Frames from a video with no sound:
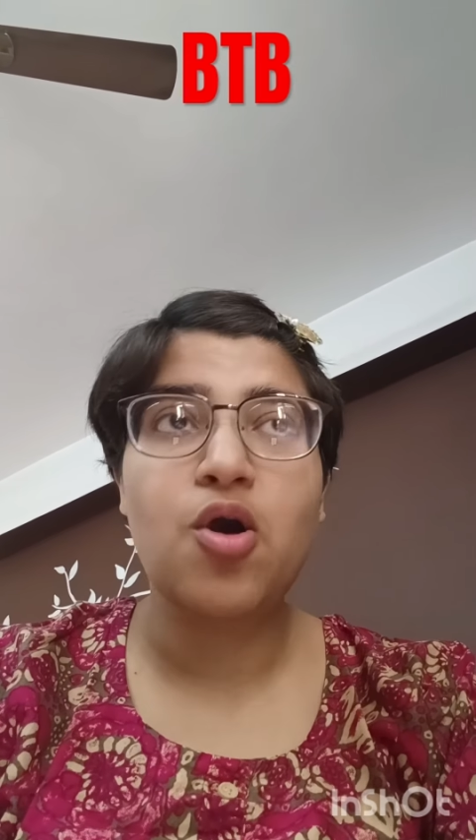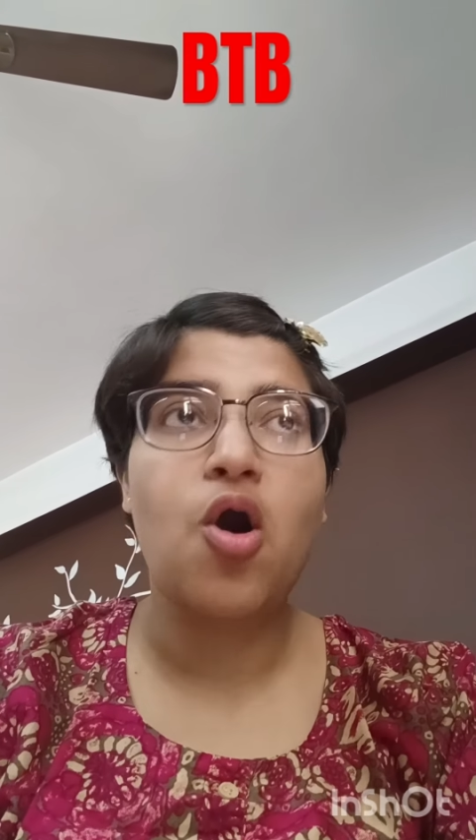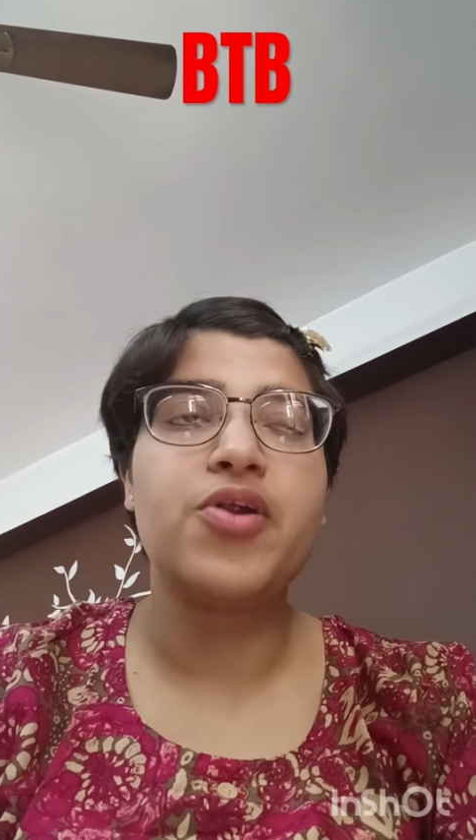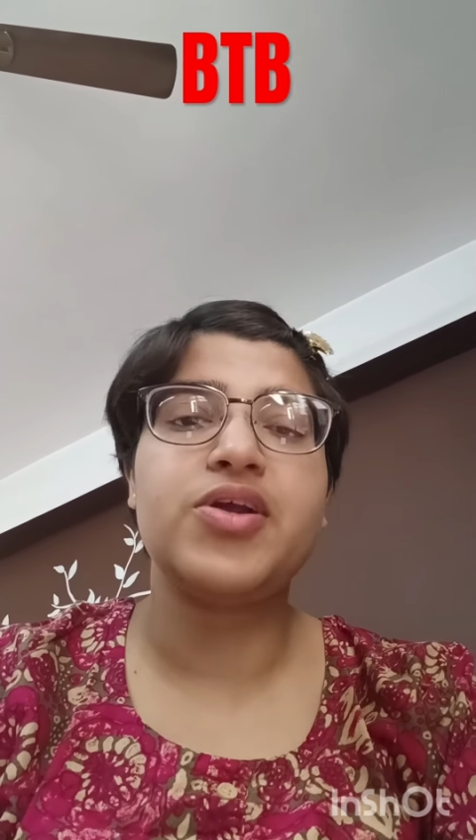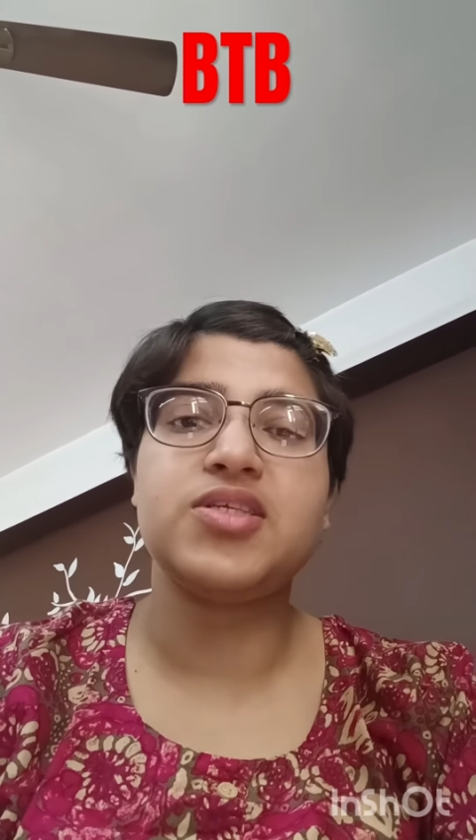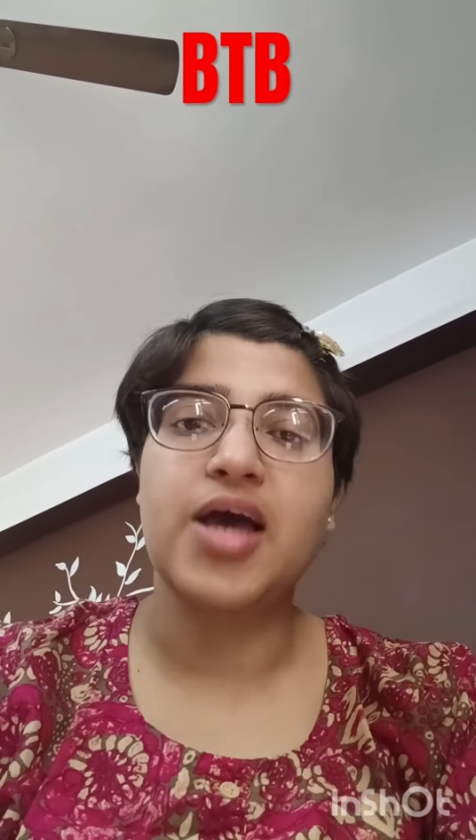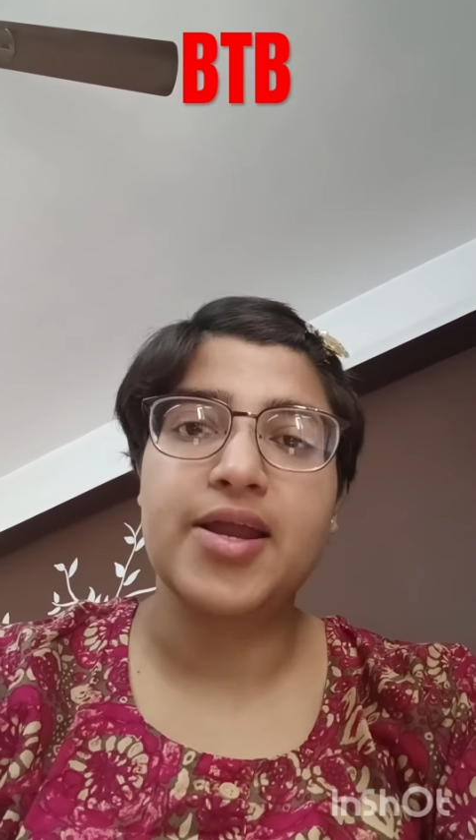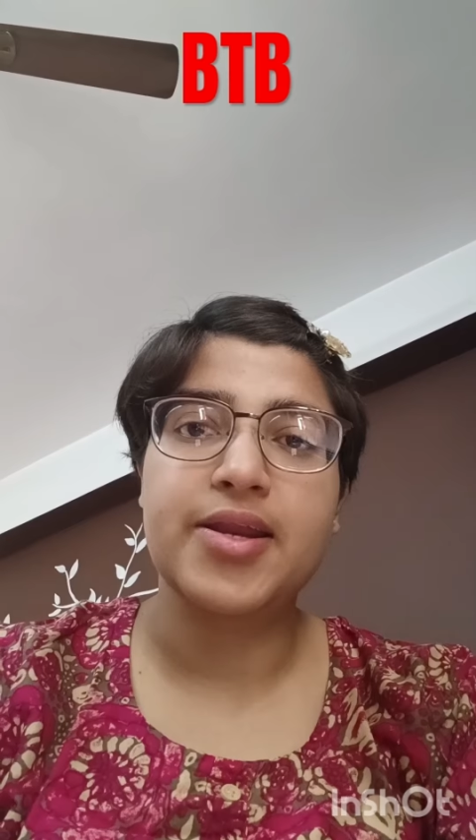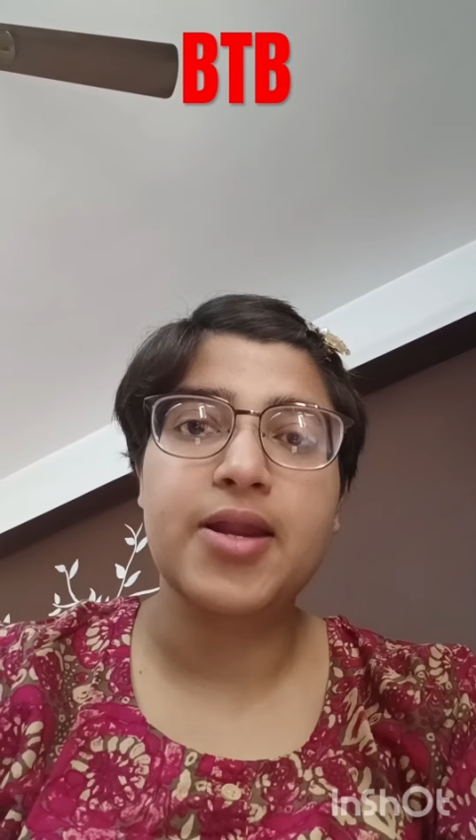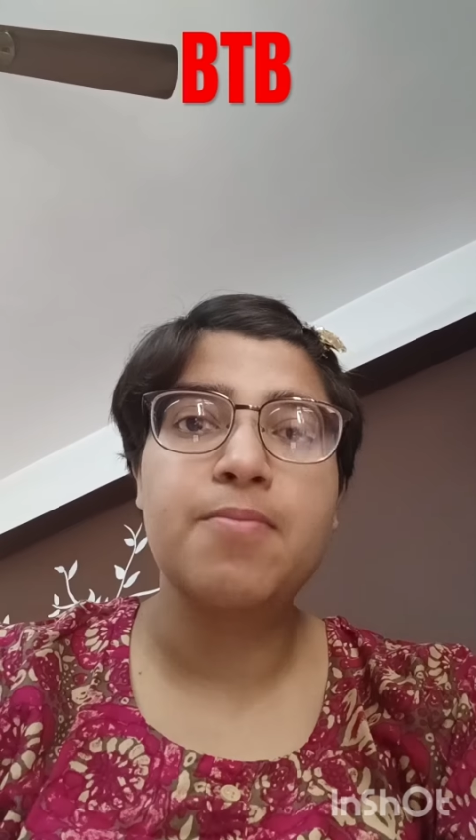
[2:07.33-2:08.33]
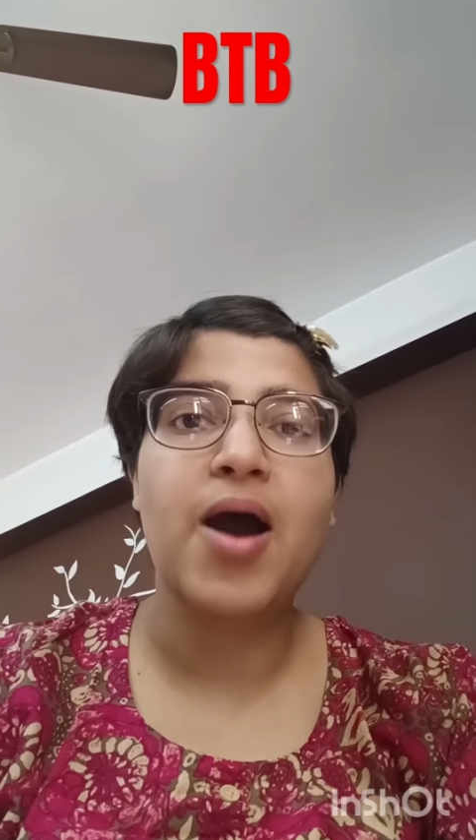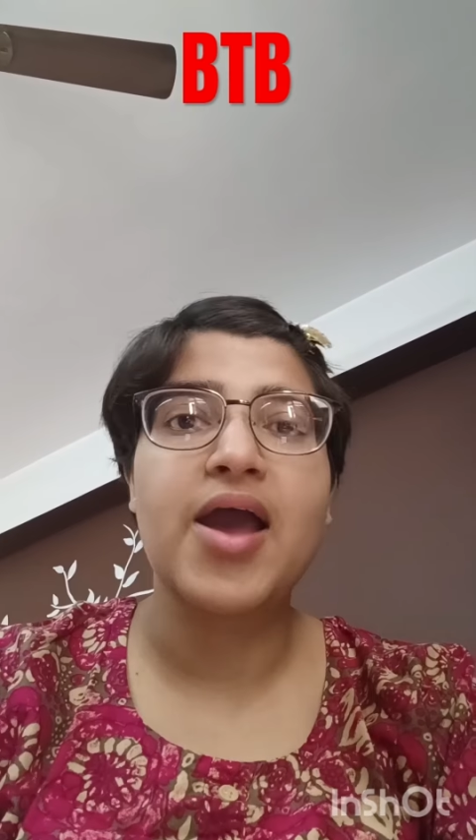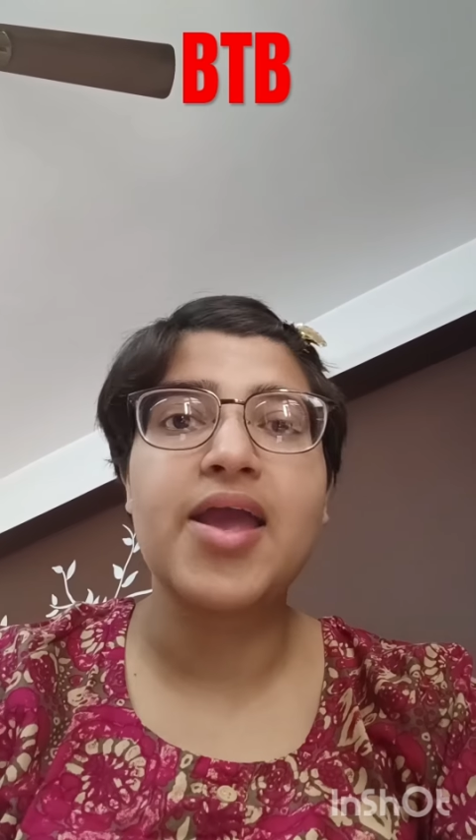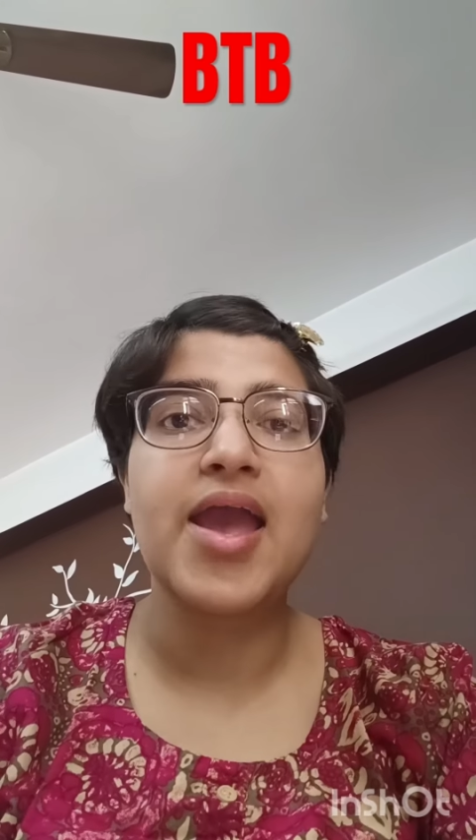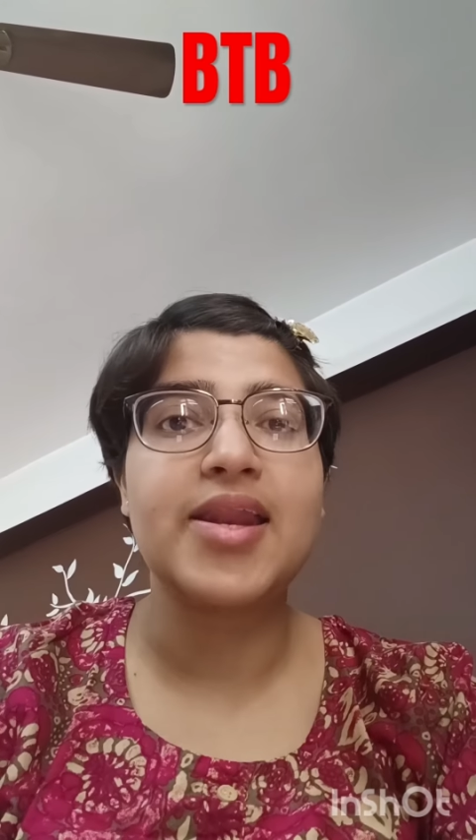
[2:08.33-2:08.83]
or rescinded
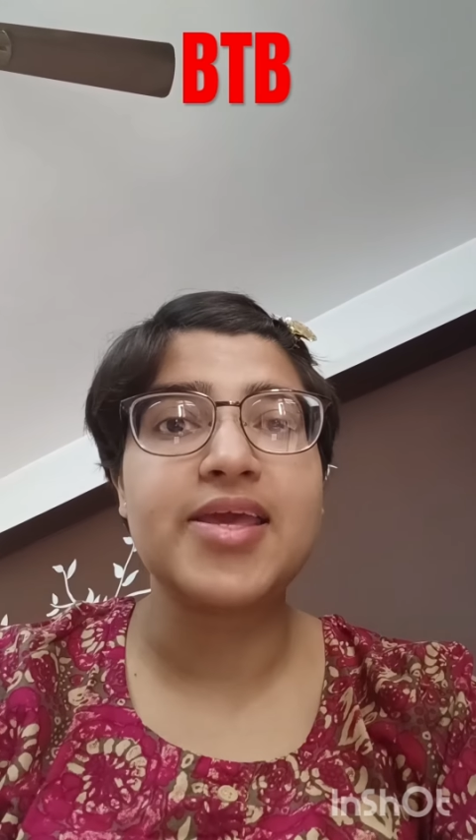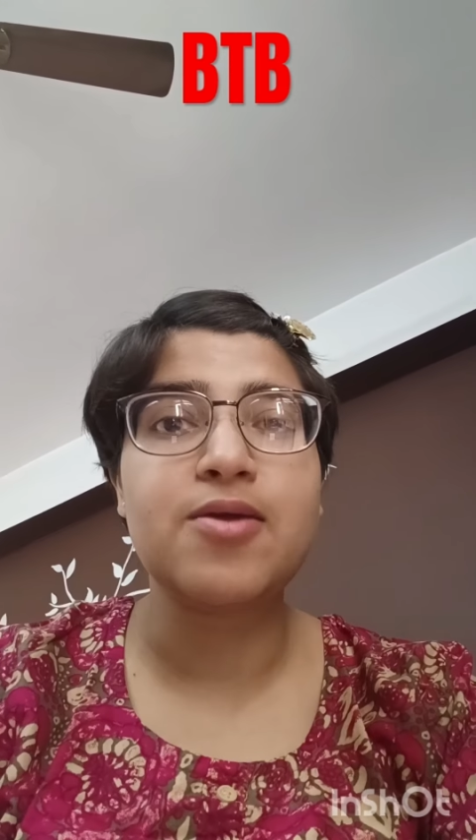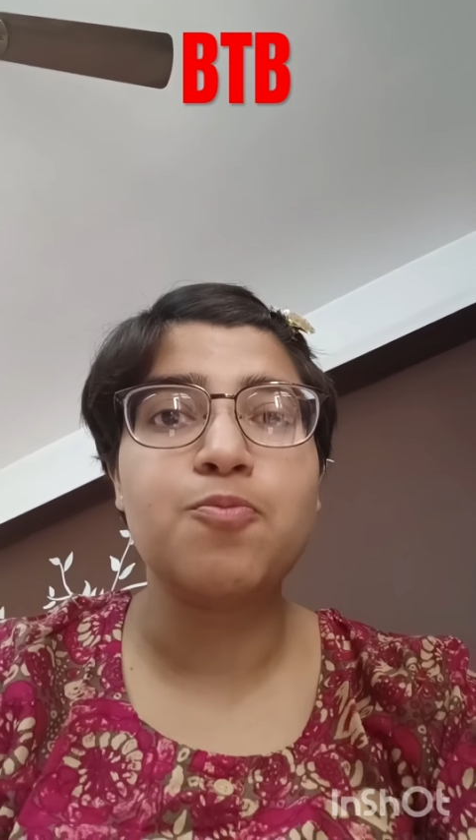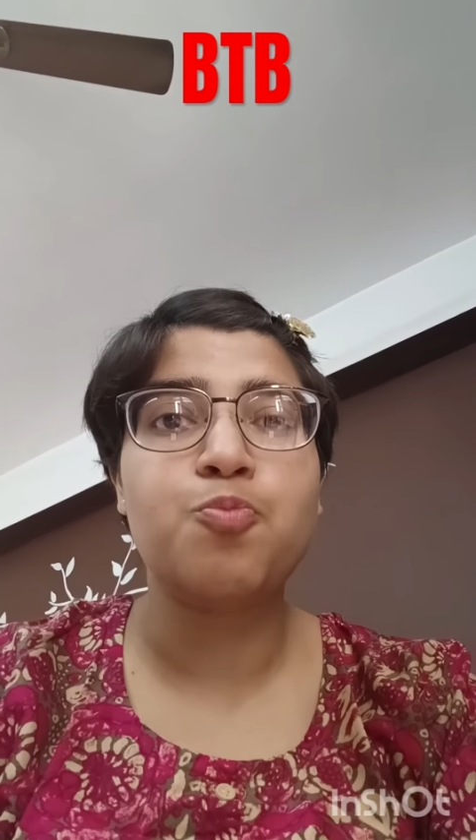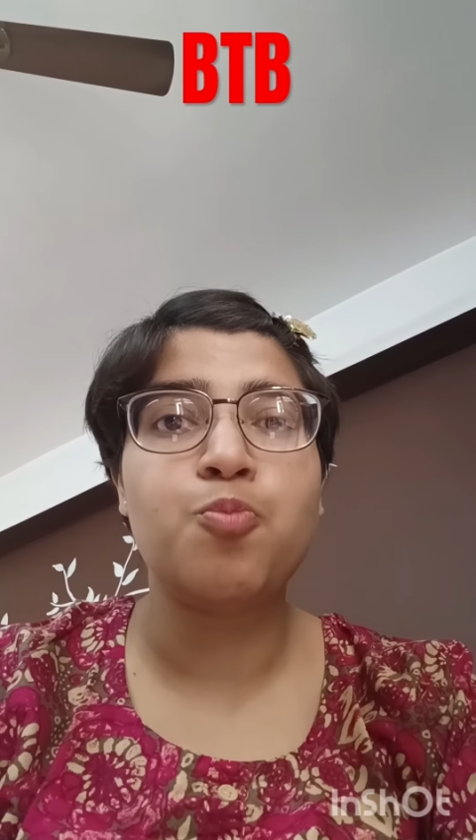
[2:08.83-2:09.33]
by any